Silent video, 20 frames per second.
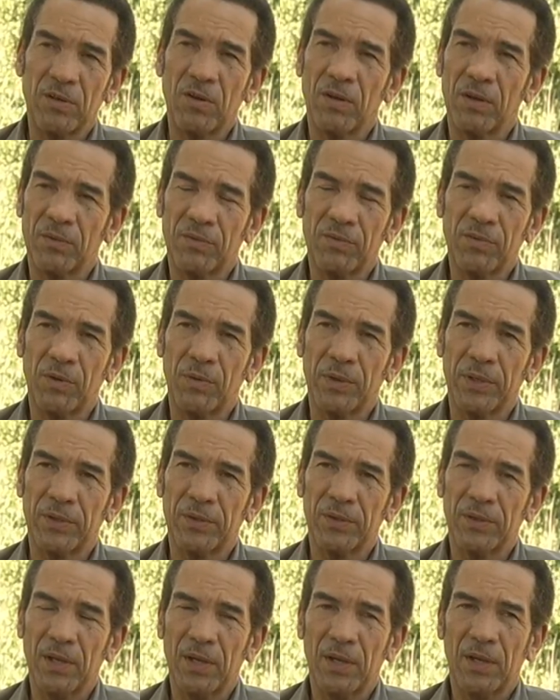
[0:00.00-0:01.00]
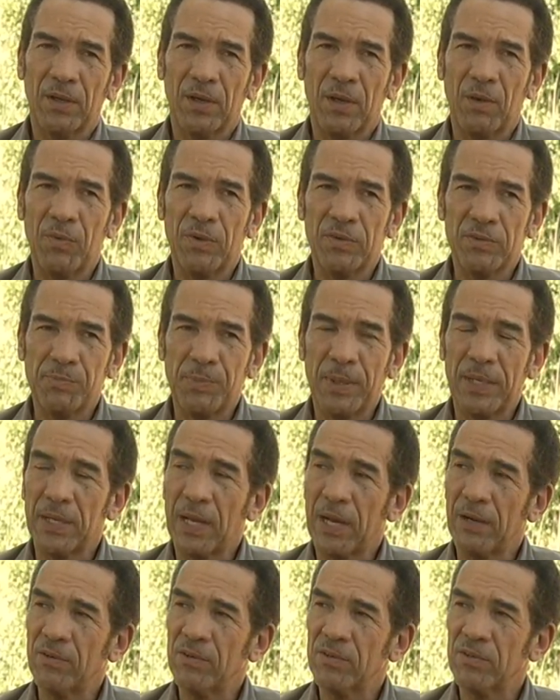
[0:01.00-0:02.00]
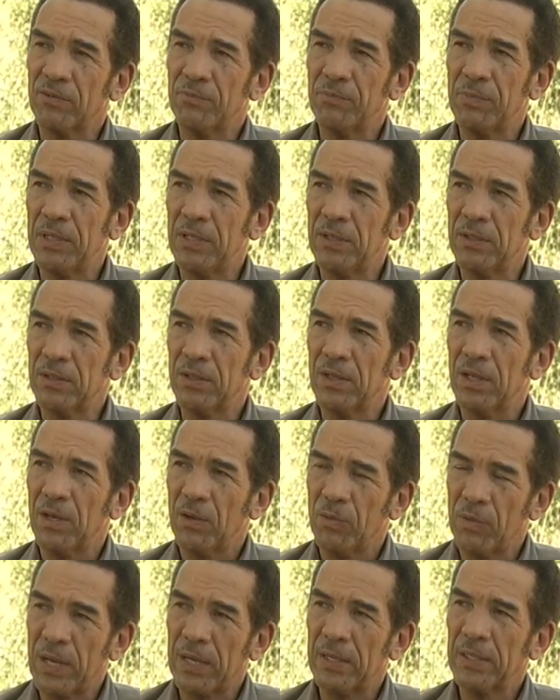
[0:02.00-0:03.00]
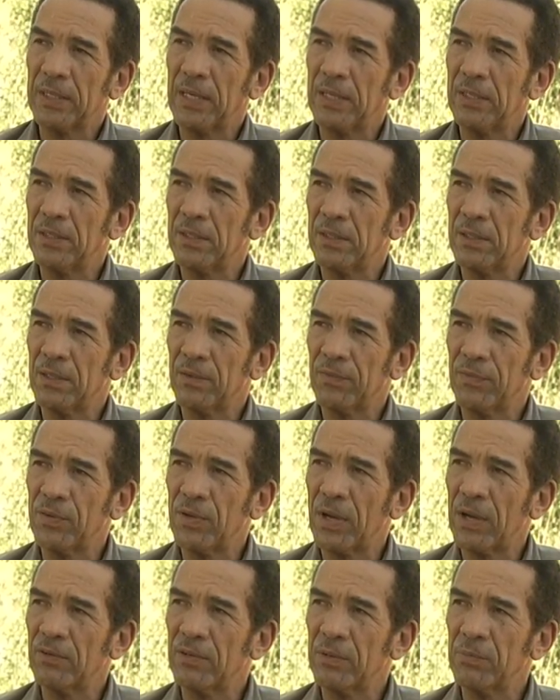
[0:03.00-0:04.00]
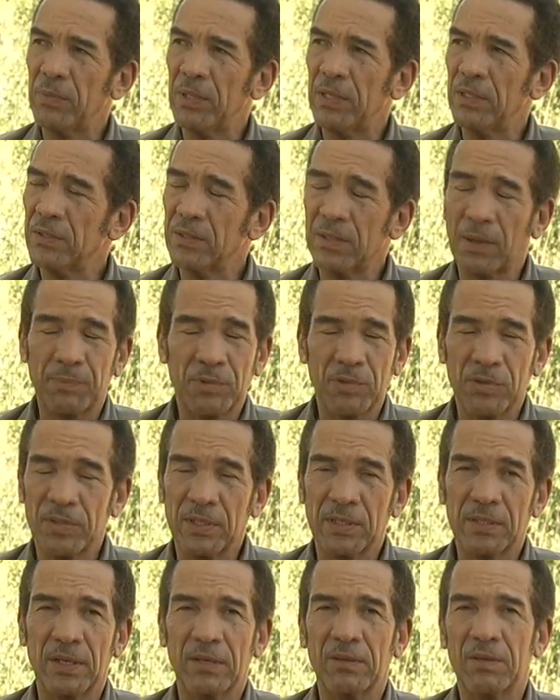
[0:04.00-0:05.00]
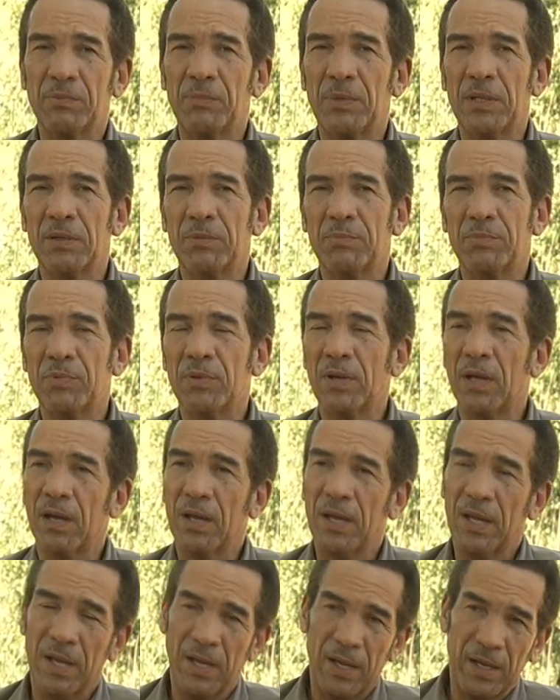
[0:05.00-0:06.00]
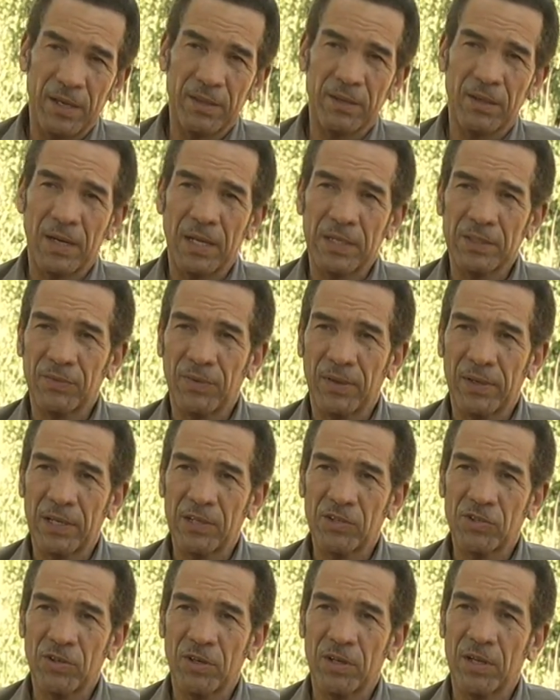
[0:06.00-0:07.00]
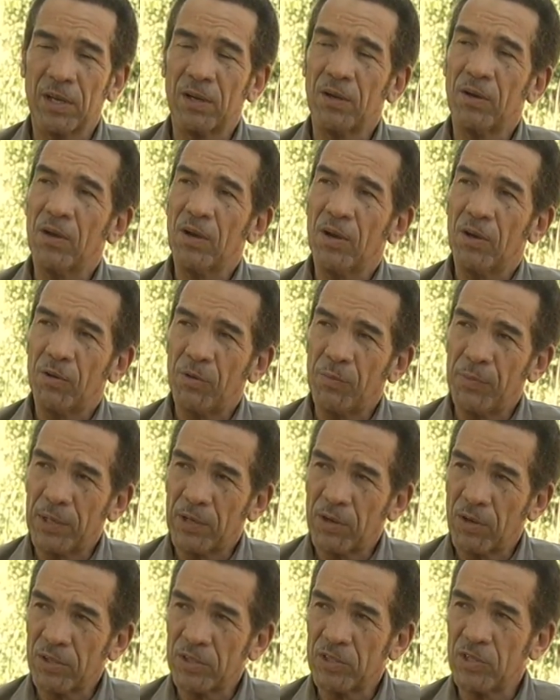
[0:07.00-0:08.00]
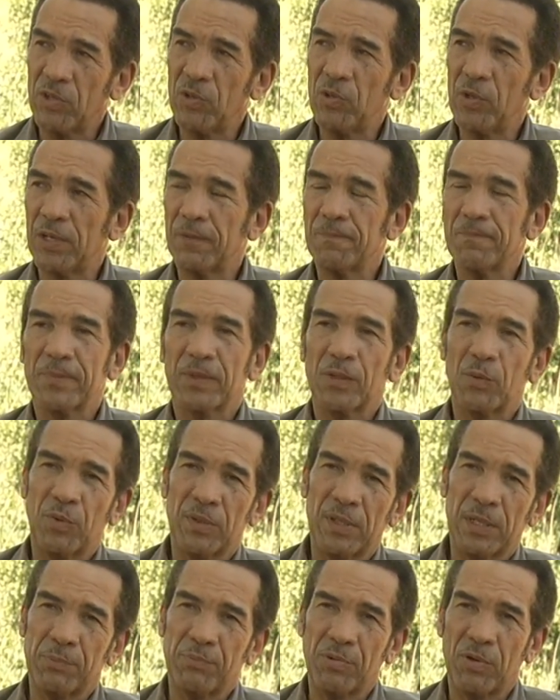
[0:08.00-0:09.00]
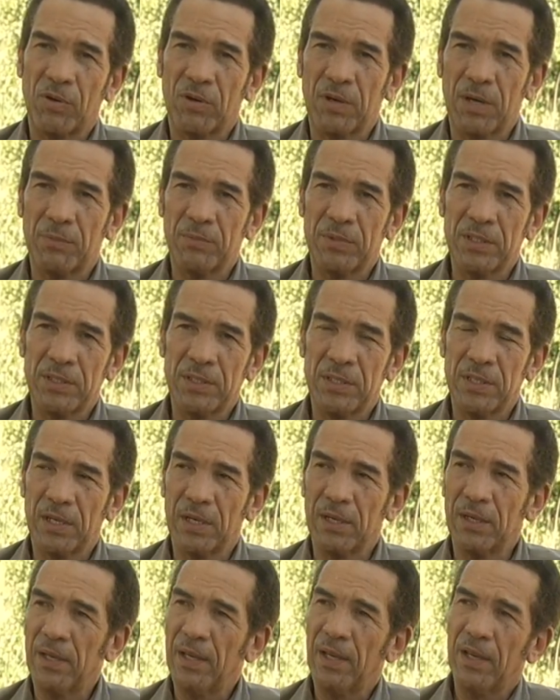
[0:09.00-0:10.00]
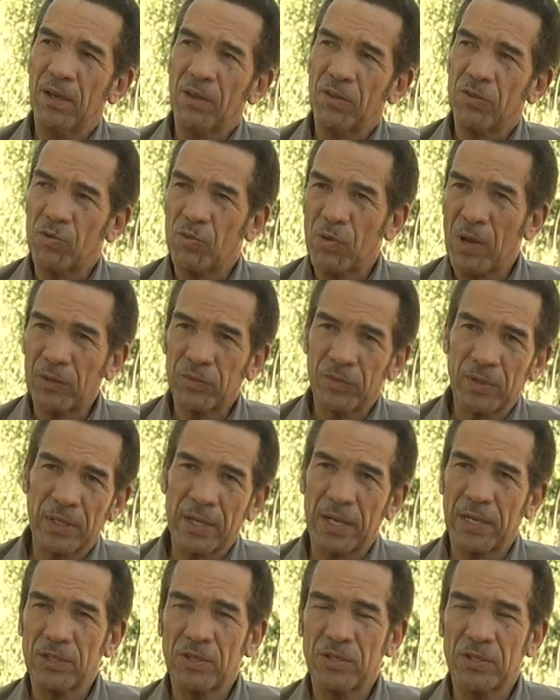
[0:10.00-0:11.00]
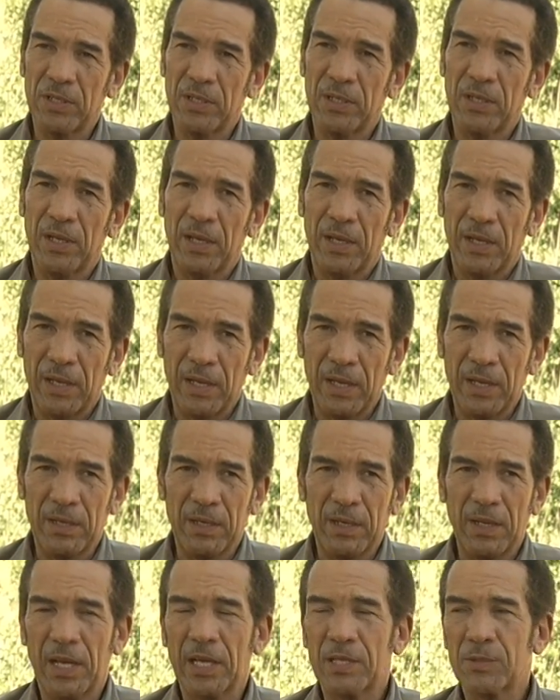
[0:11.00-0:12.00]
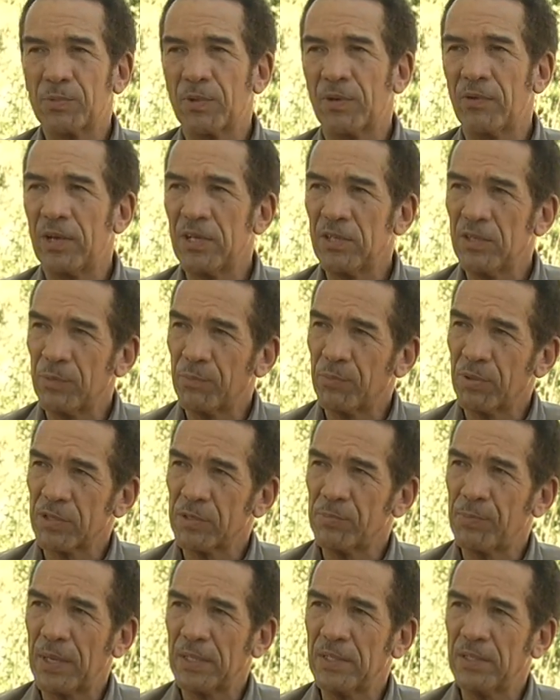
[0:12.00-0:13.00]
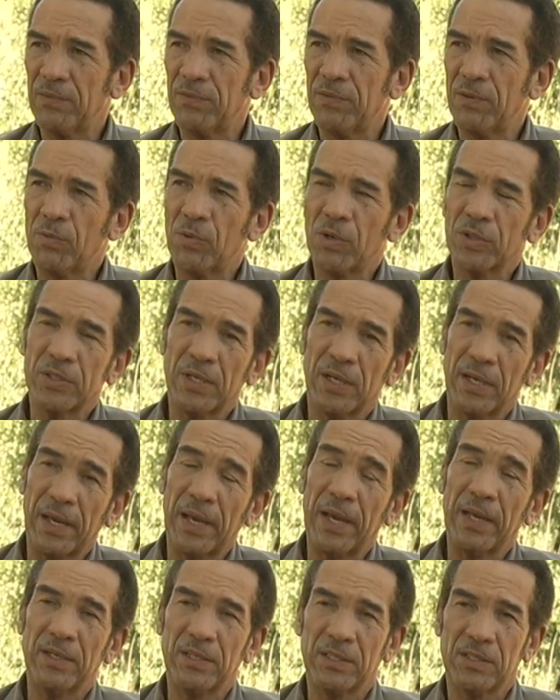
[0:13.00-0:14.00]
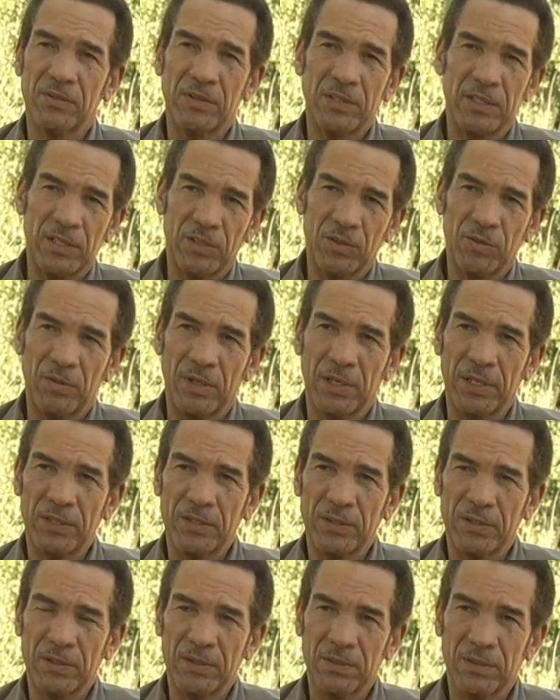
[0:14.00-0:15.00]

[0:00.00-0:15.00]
going forward. And we've spent hundreds of million. We allocated a few hundred millions, up to 600 million pula in the last financial year. We'll be continuing with that program this year throughout the country in exploration, prospecting for water and its reticulation.